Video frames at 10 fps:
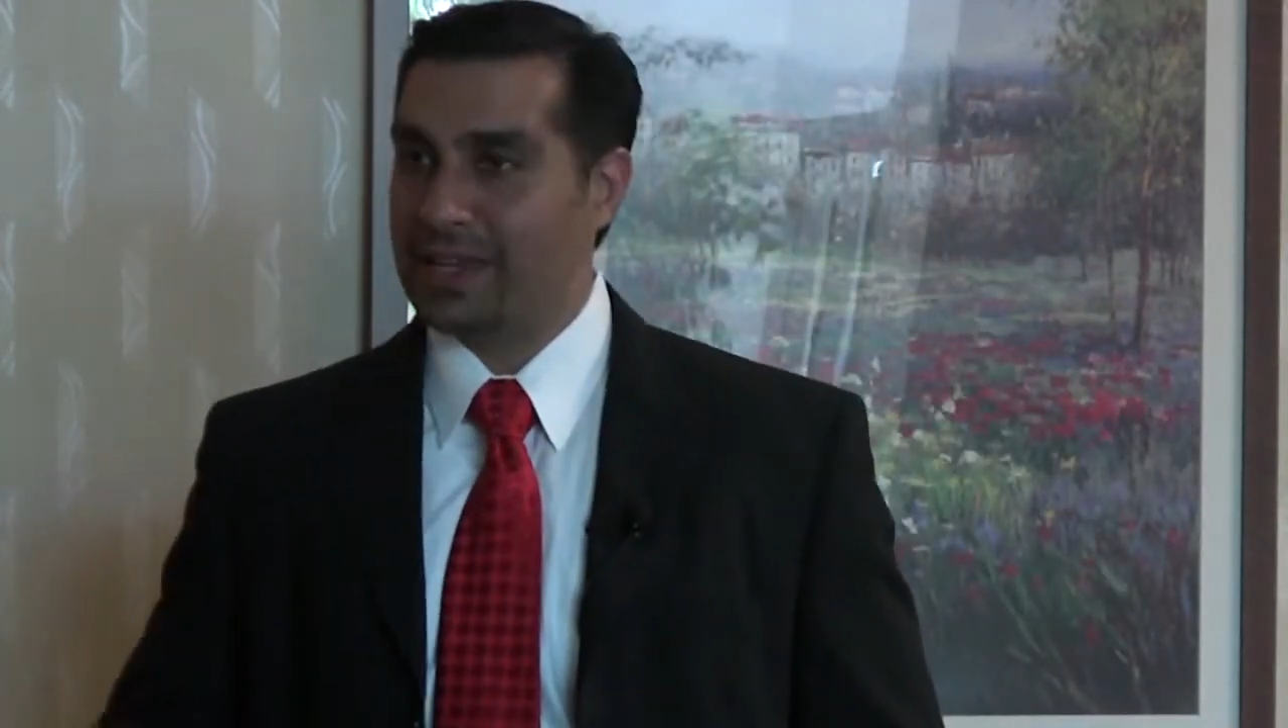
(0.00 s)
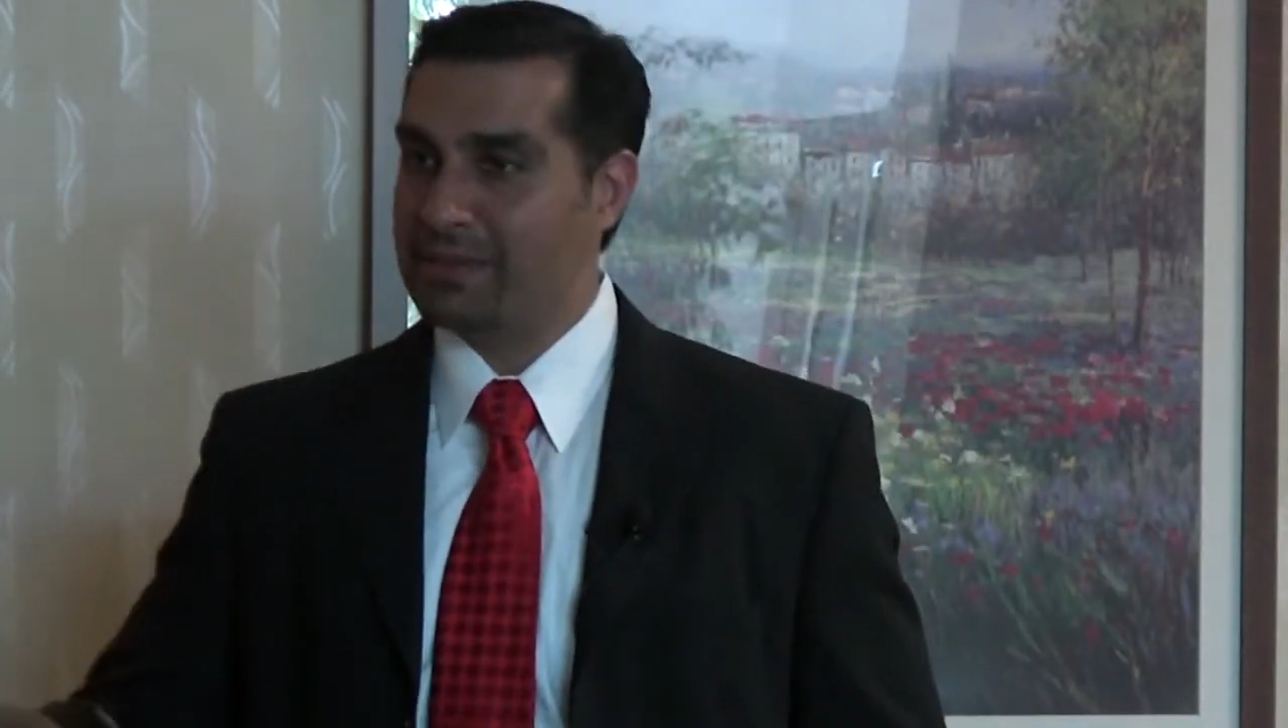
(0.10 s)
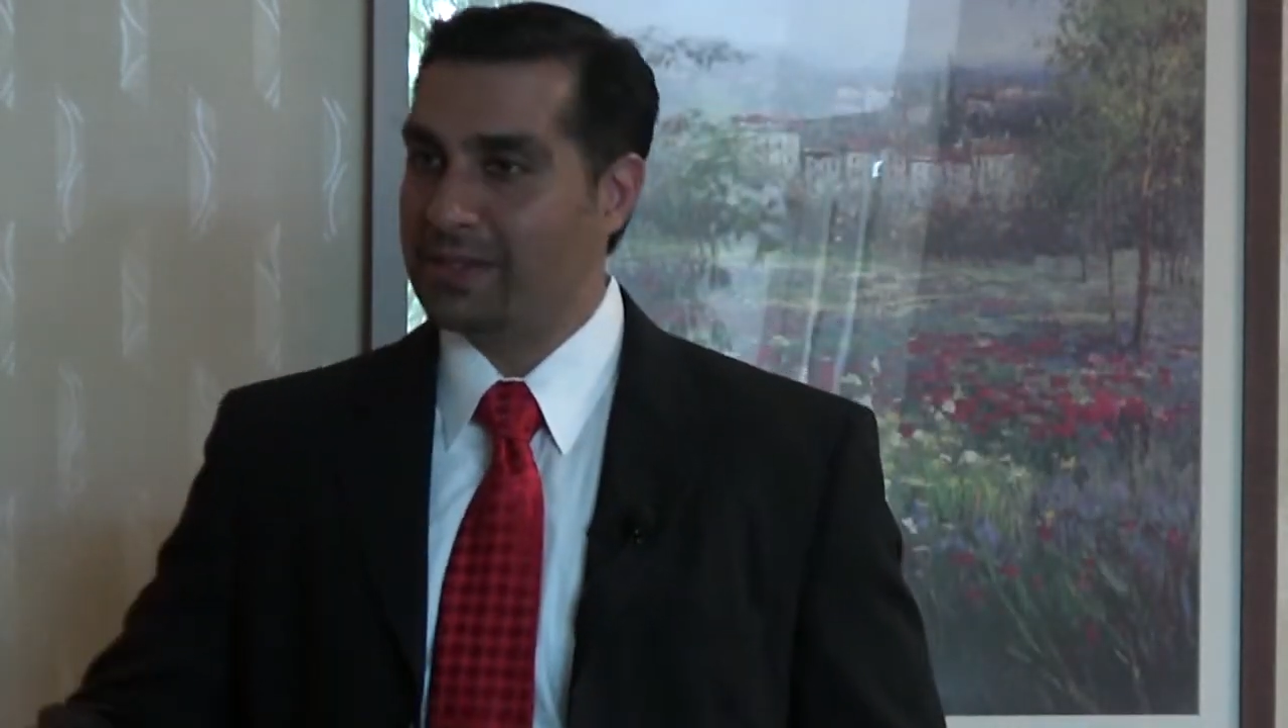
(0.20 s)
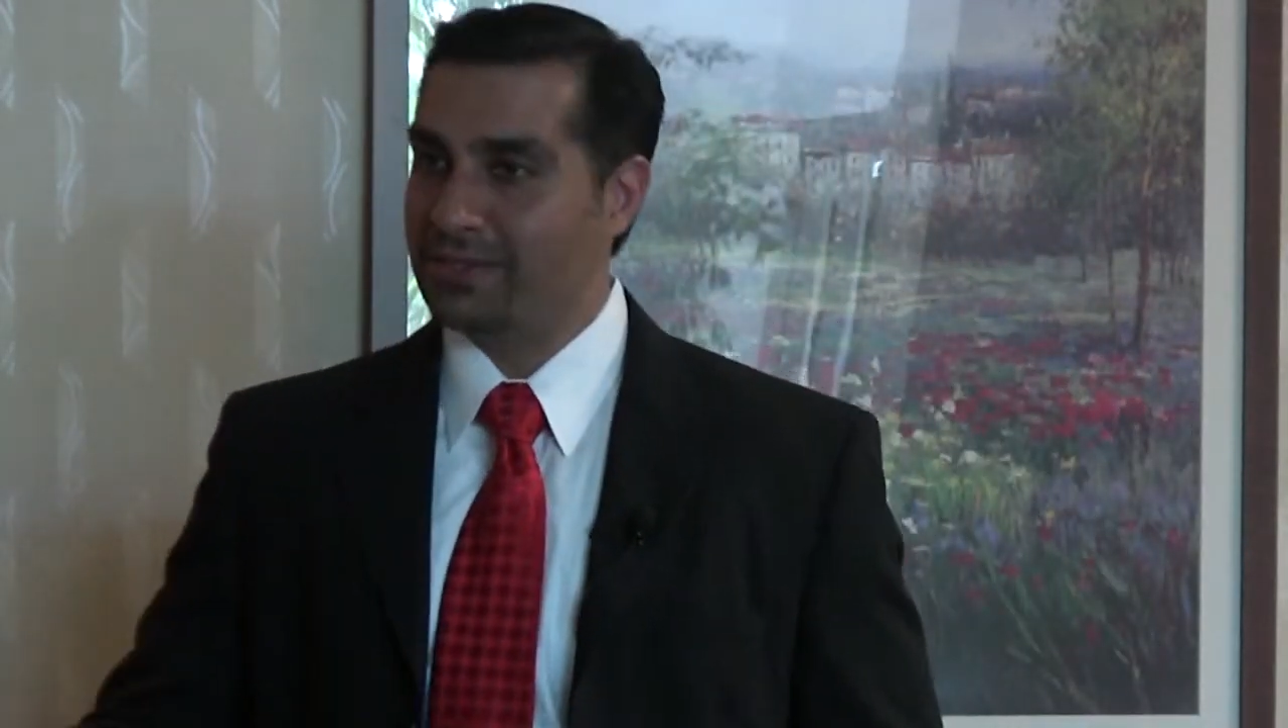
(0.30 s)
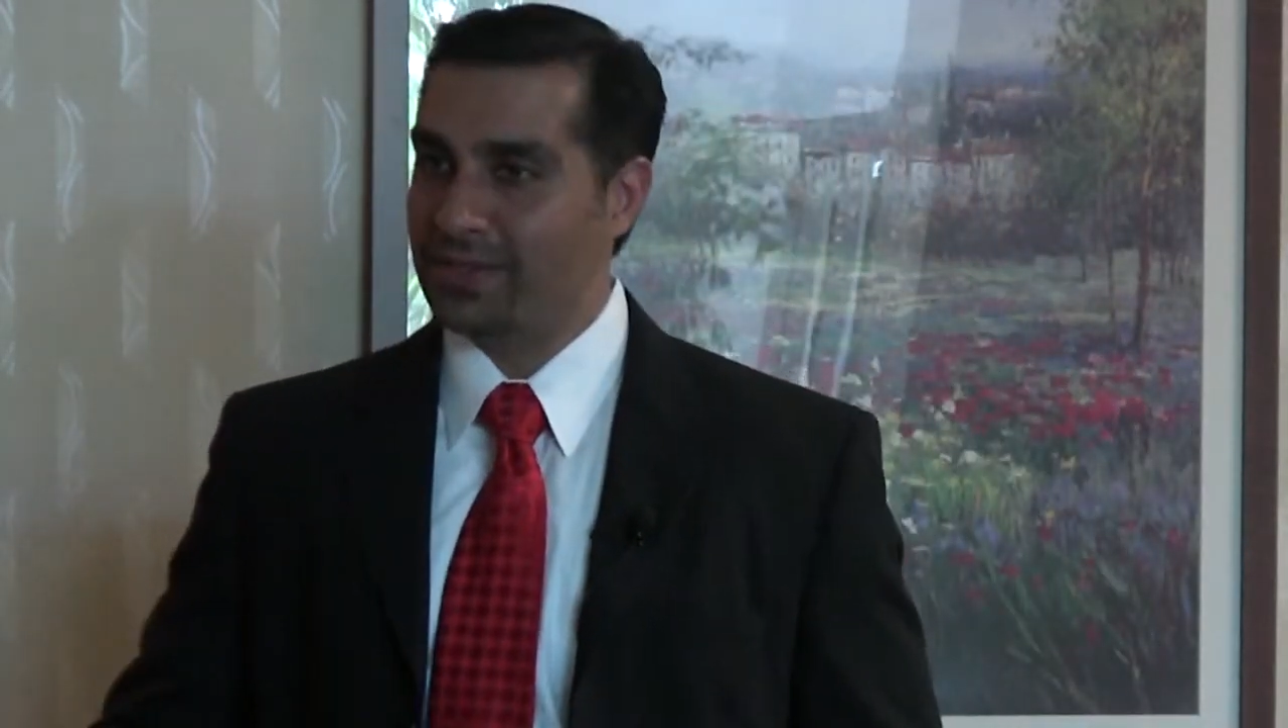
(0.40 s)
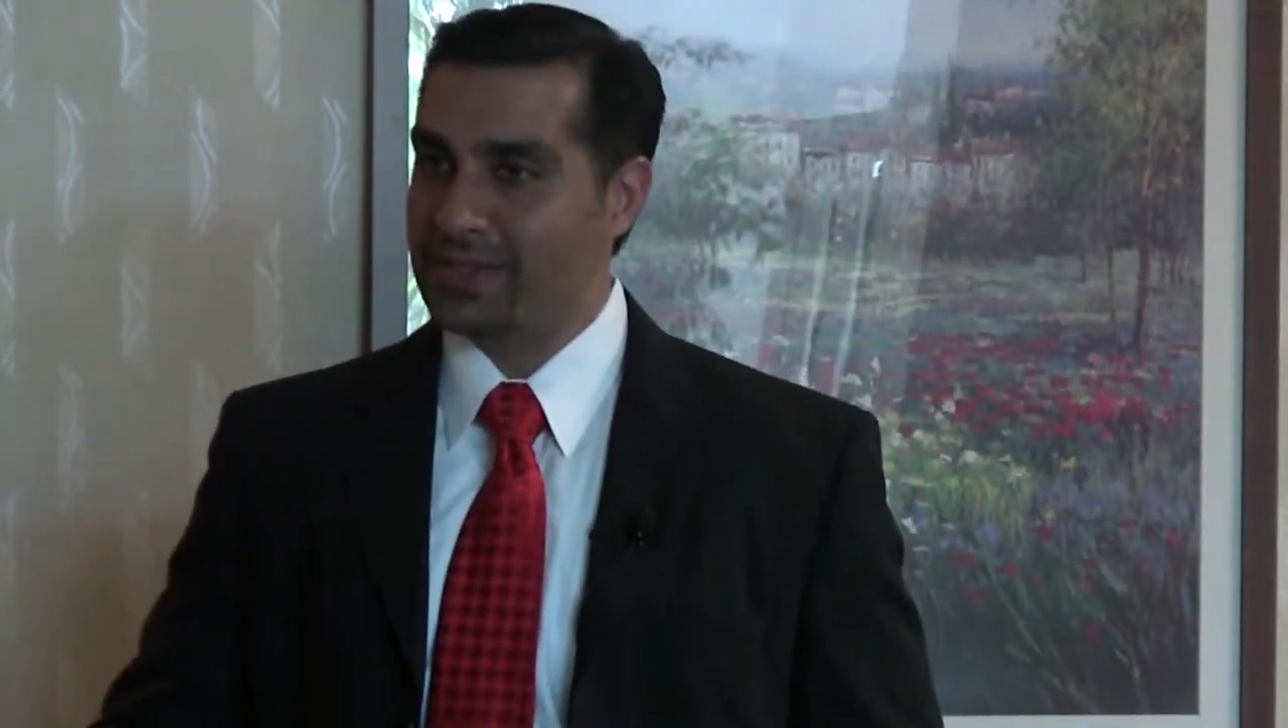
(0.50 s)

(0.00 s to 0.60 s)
came in for